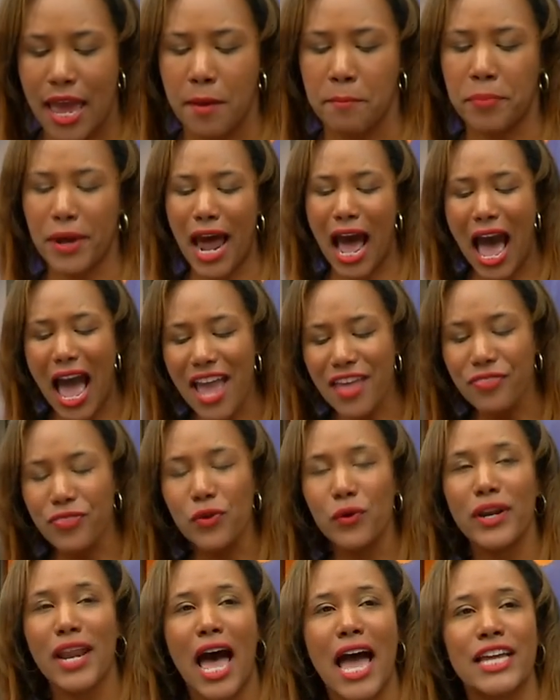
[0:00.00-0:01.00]
But I
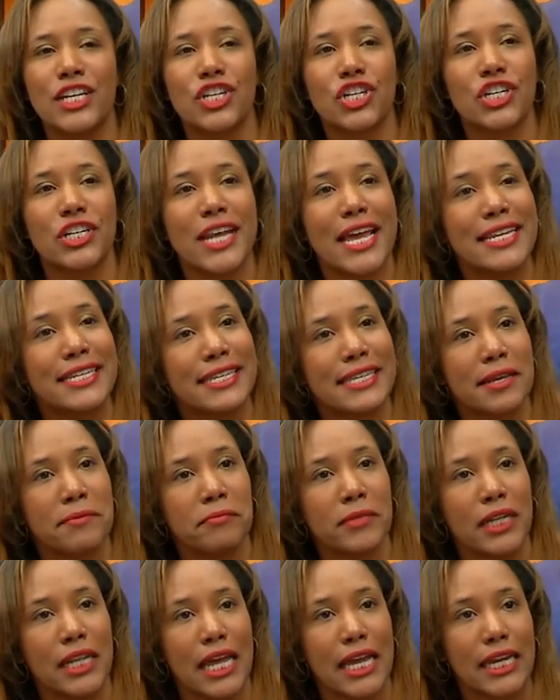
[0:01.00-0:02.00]
thought I'd shed
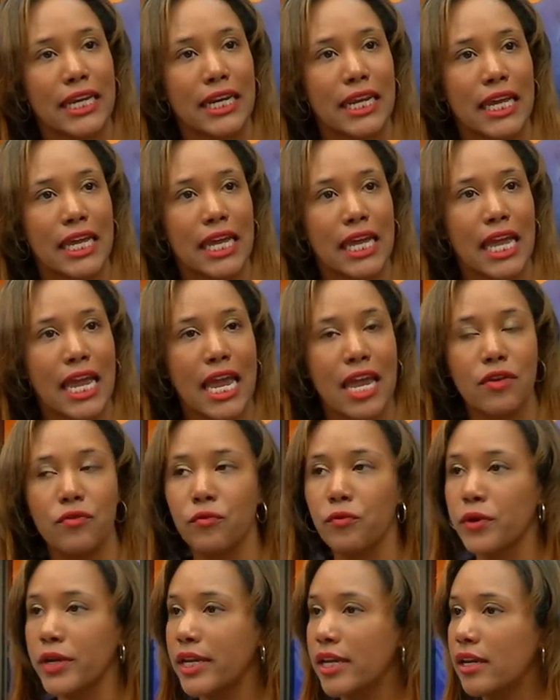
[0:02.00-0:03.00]
some light
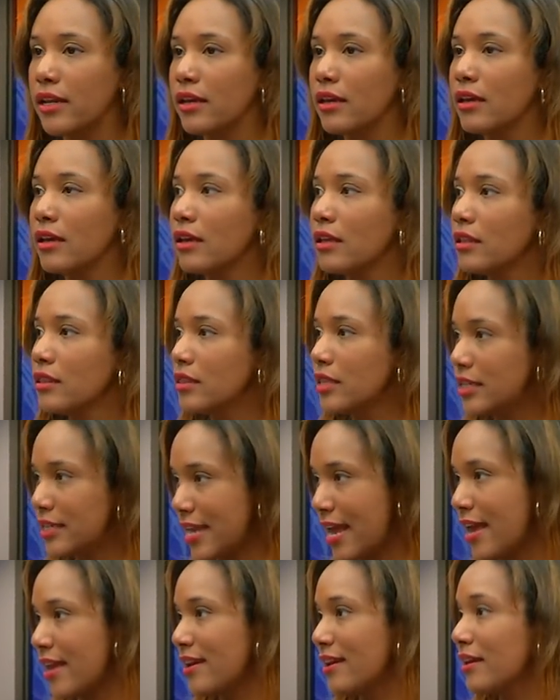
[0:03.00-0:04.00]
and read the
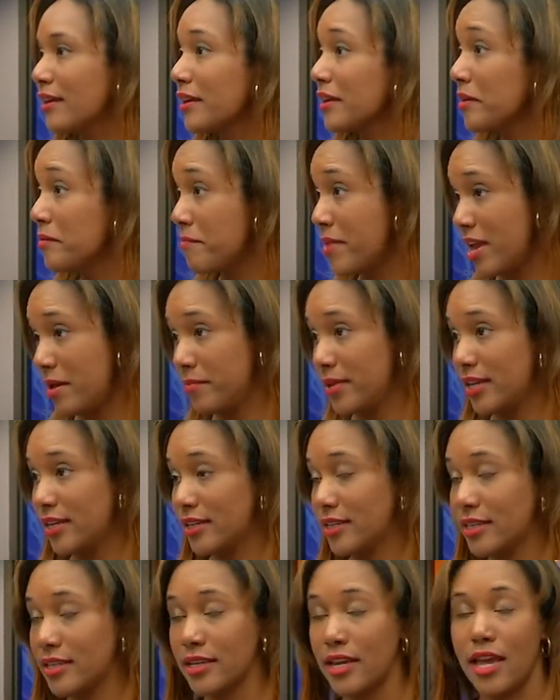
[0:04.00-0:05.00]
10
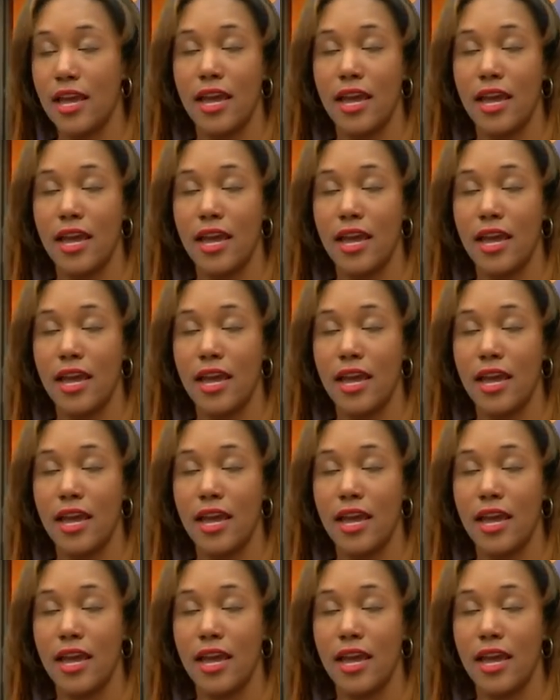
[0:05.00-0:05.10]
Commandments.